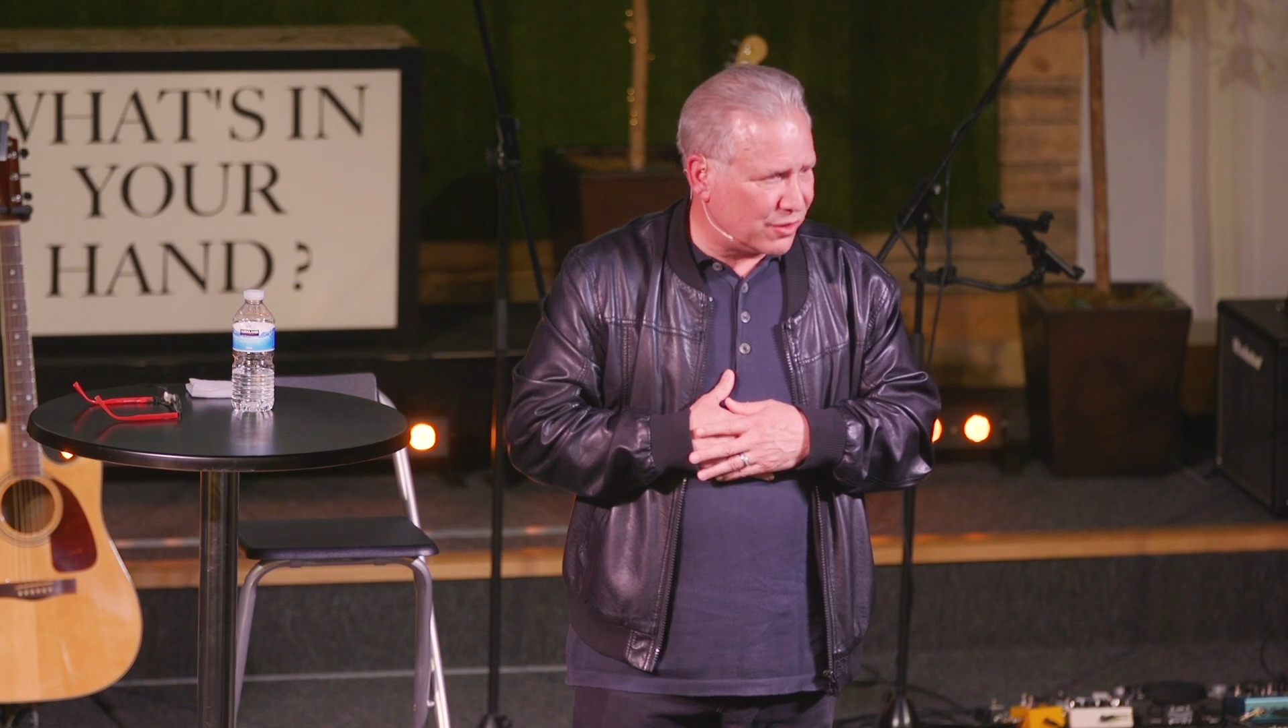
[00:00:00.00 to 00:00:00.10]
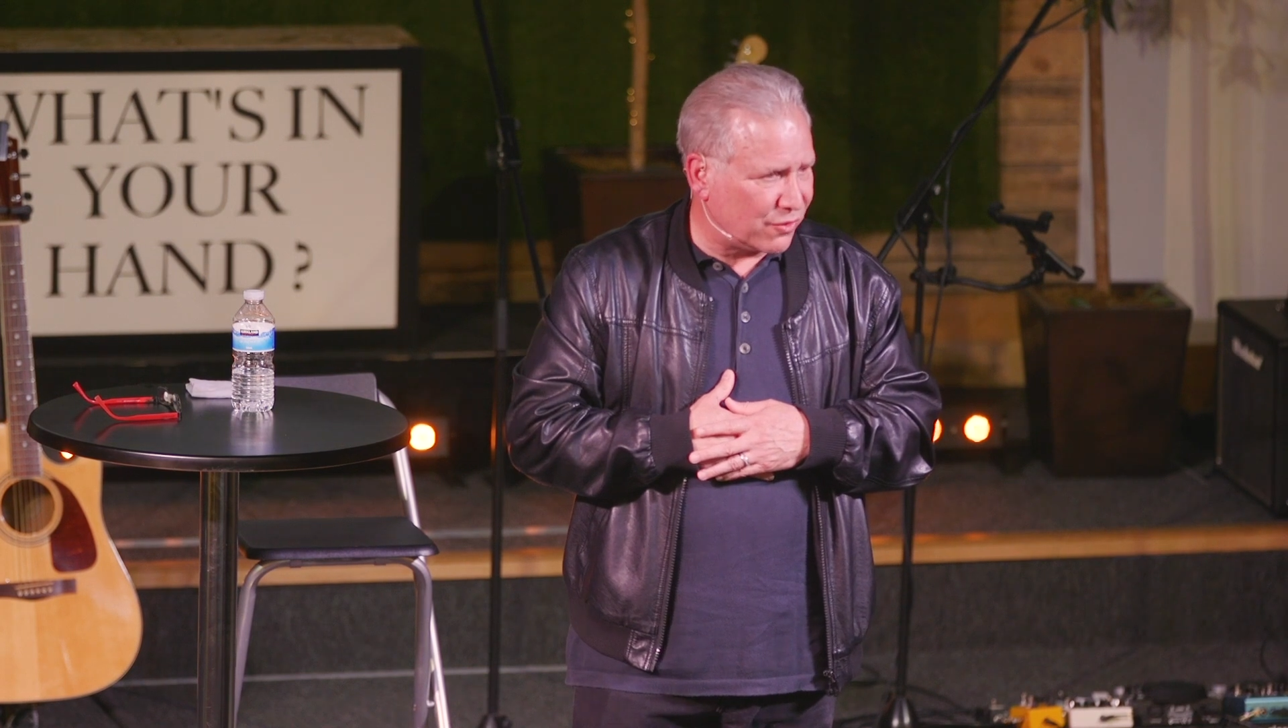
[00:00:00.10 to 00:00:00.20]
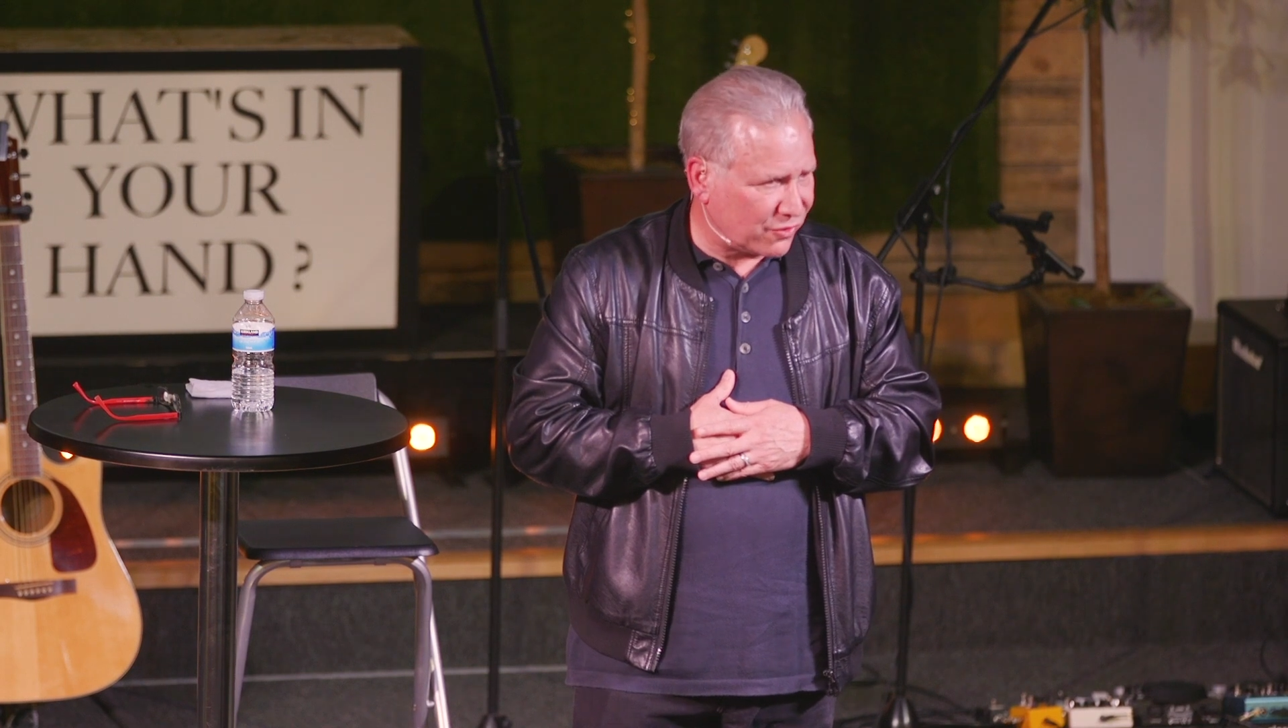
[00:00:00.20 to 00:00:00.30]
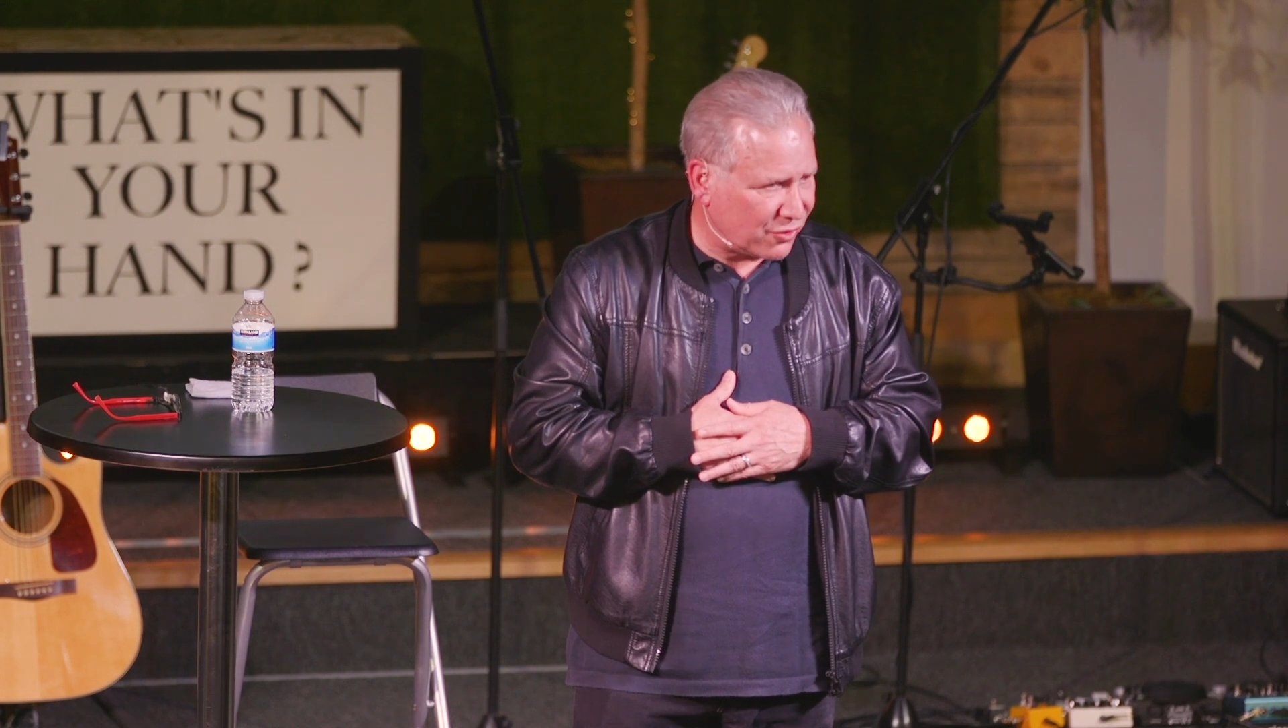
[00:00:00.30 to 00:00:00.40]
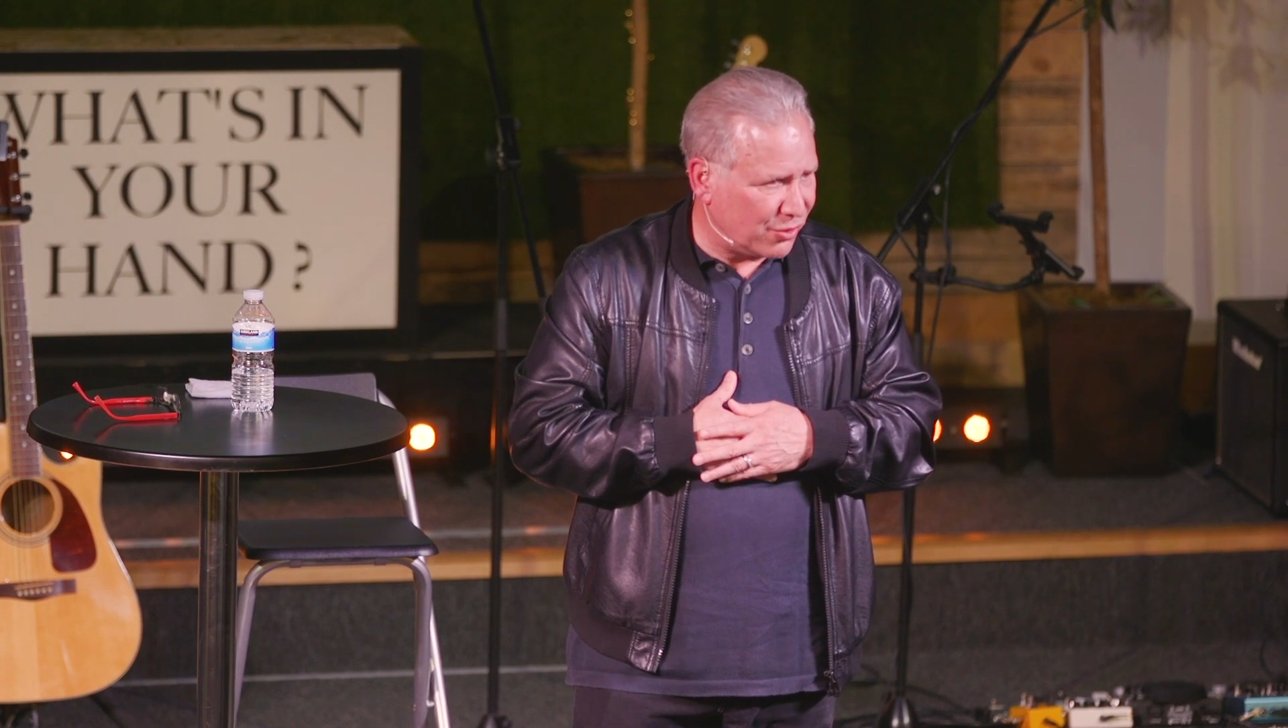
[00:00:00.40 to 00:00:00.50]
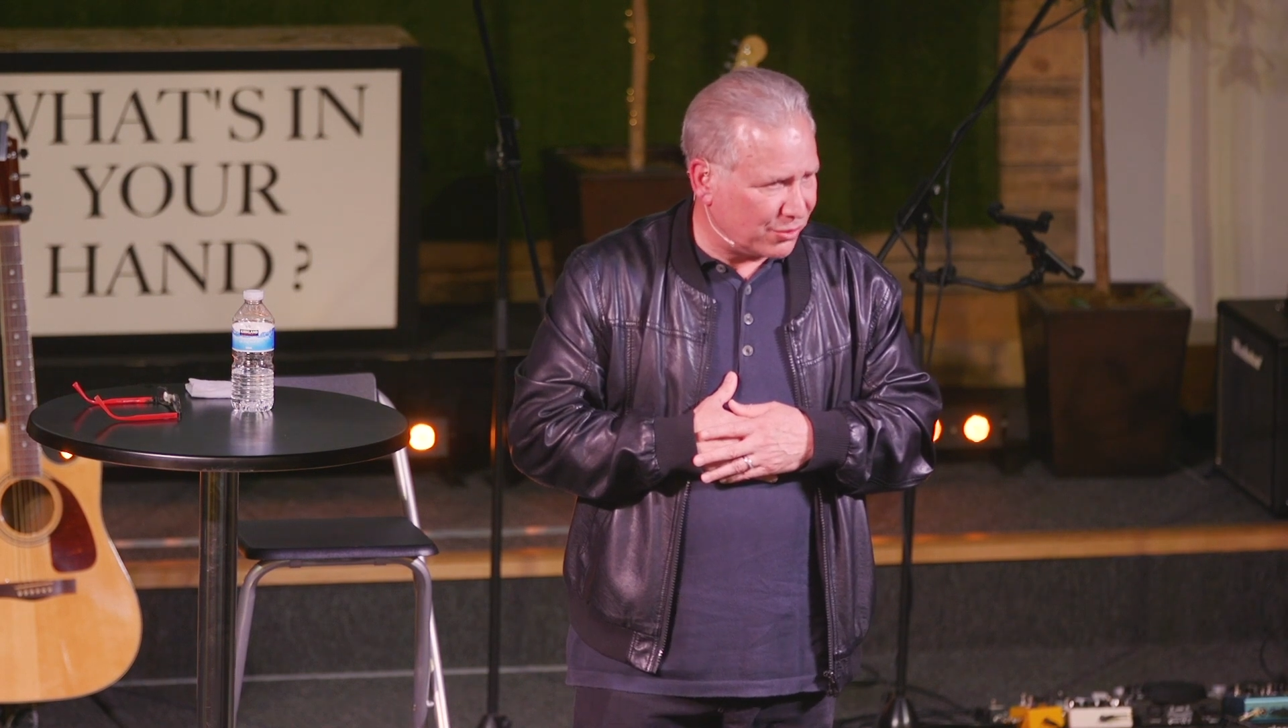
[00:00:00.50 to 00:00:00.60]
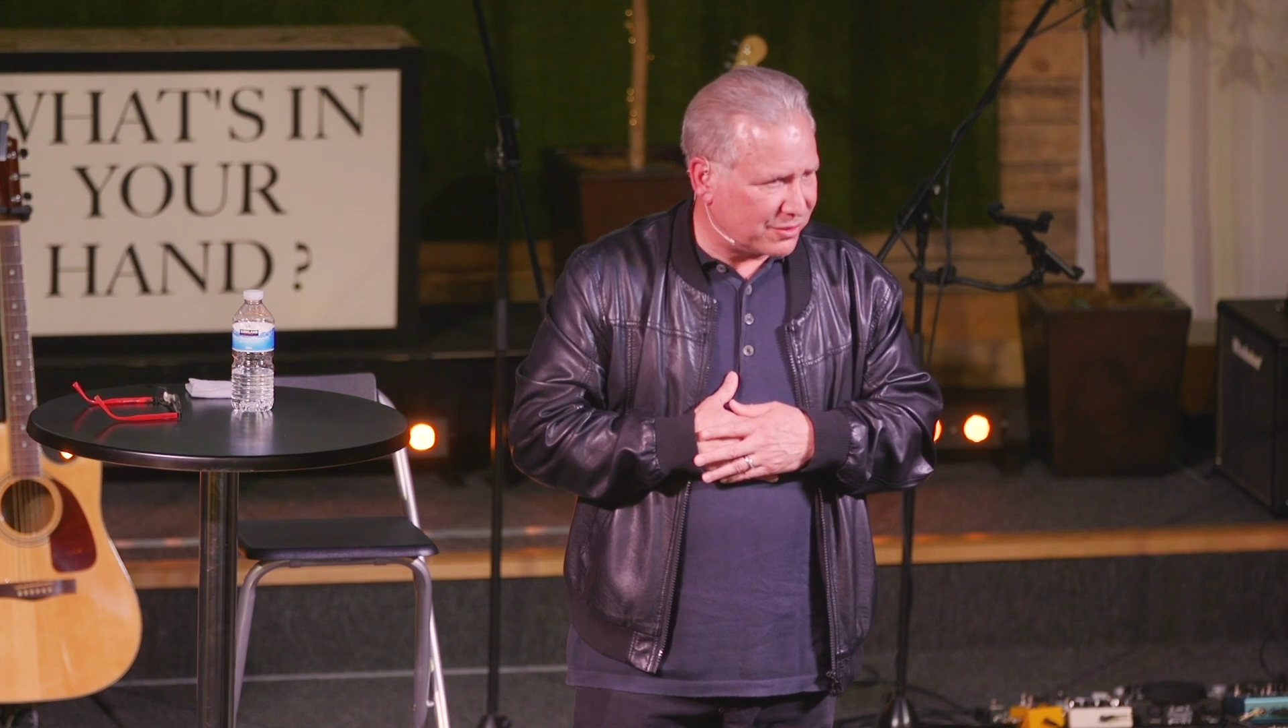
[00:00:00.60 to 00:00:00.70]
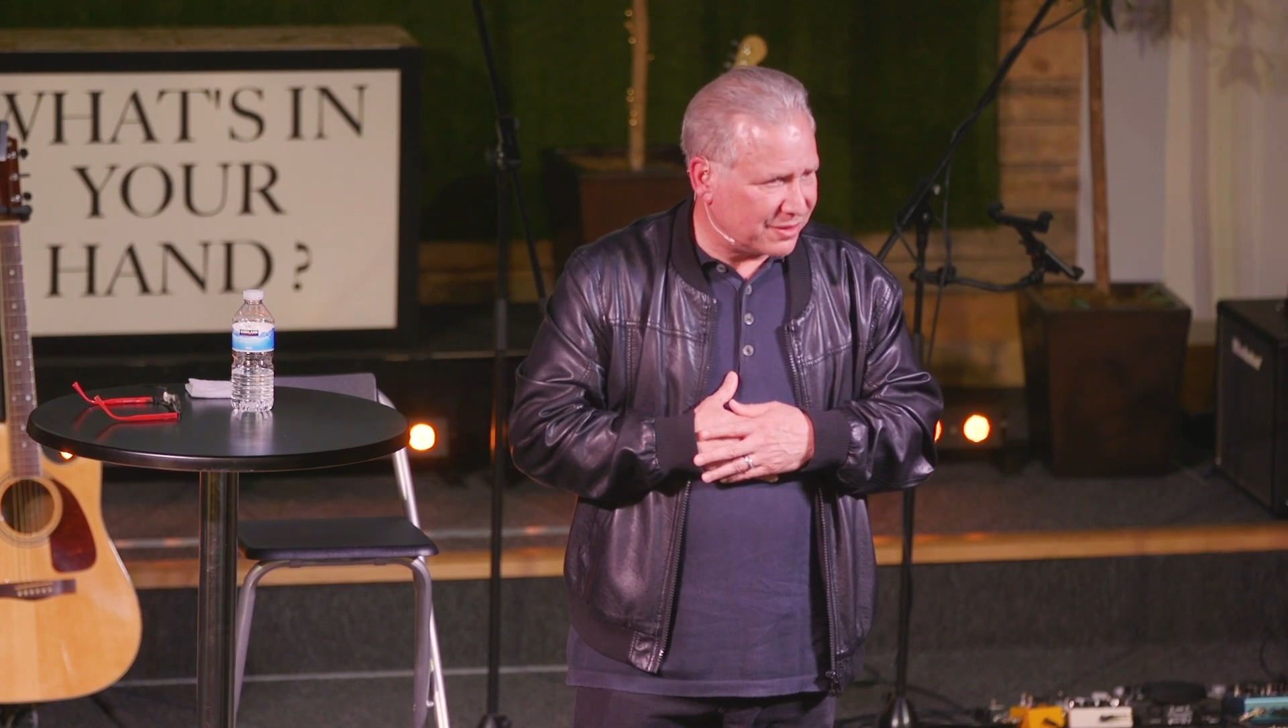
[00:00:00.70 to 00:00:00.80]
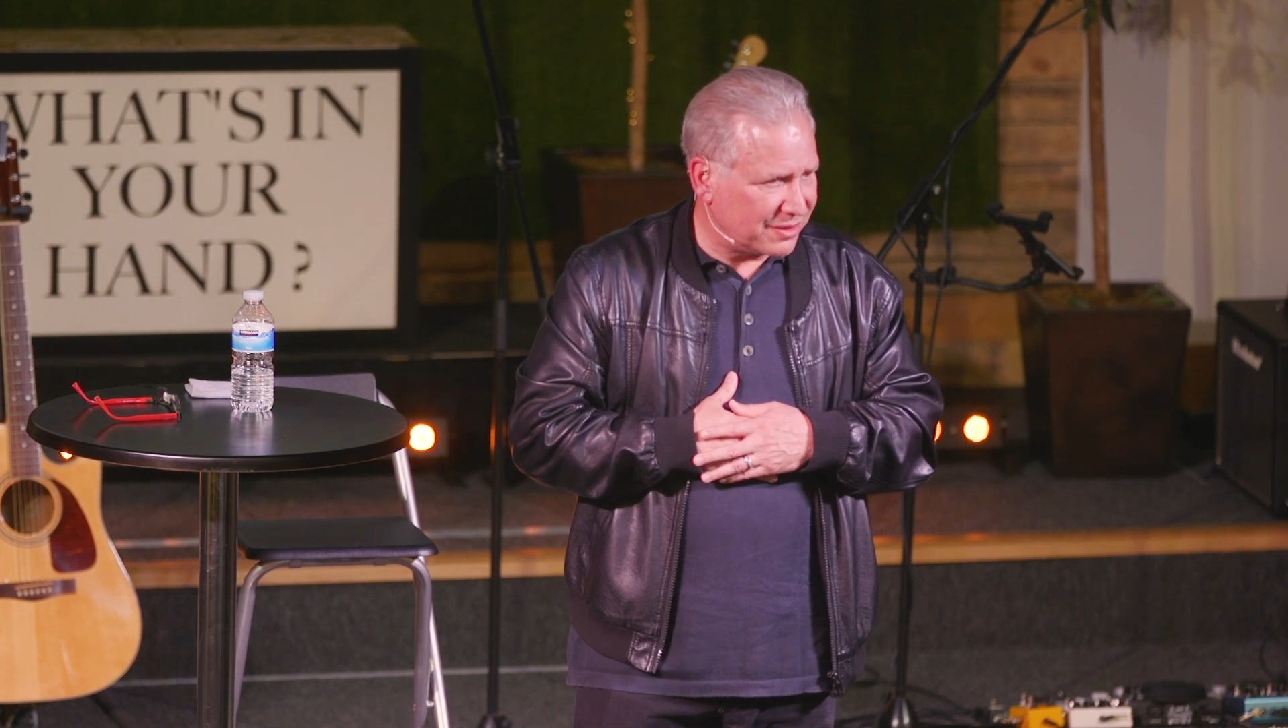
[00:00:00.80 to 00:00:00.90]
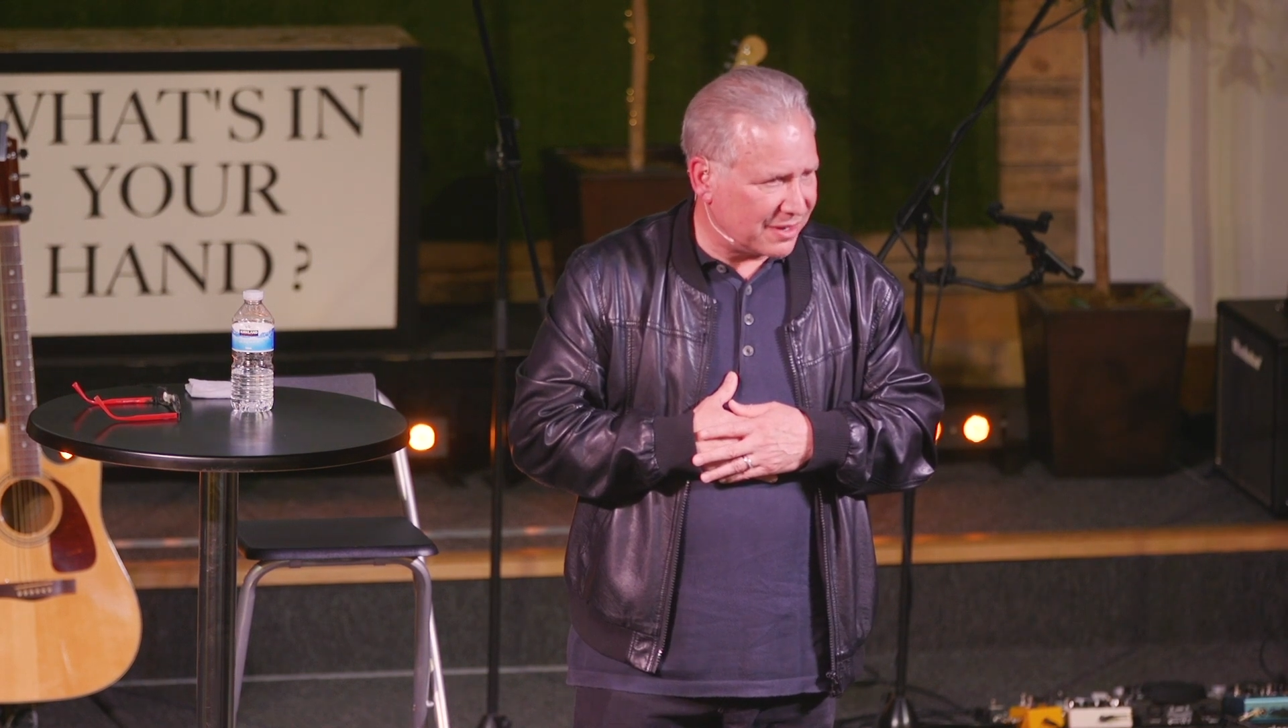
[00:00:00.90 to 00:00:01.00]
years
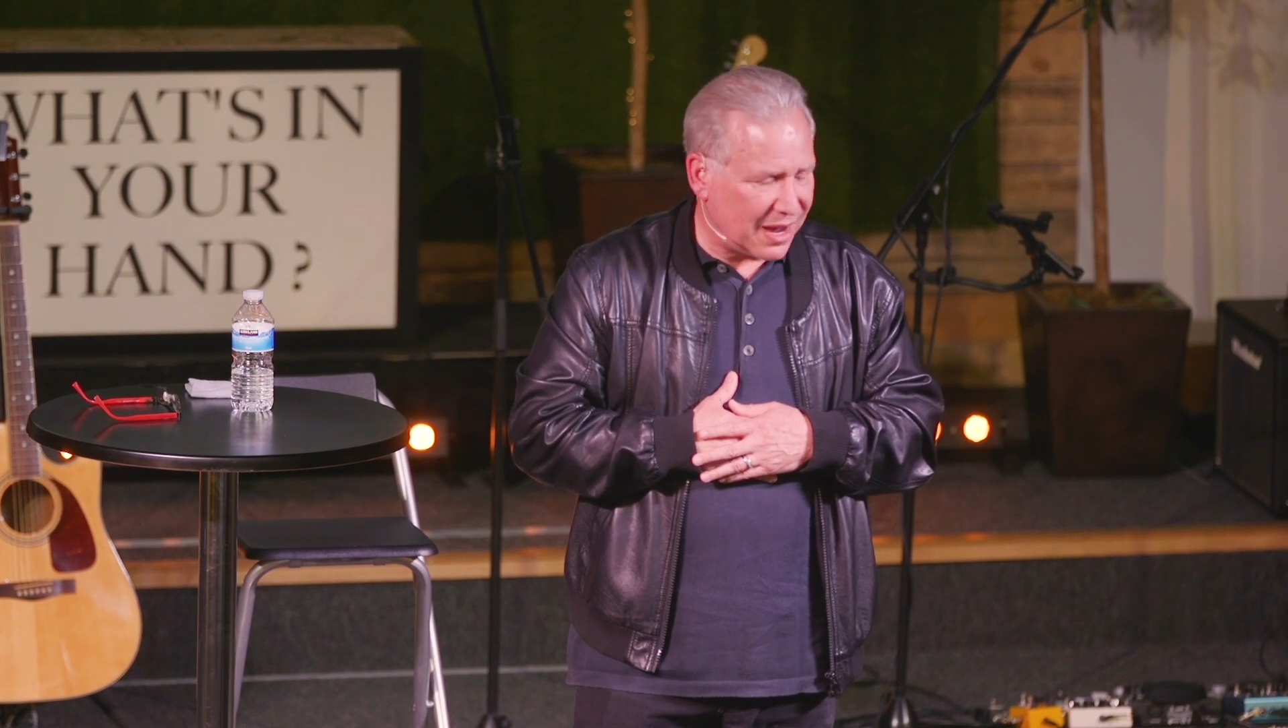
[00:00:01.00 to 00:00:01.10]
old,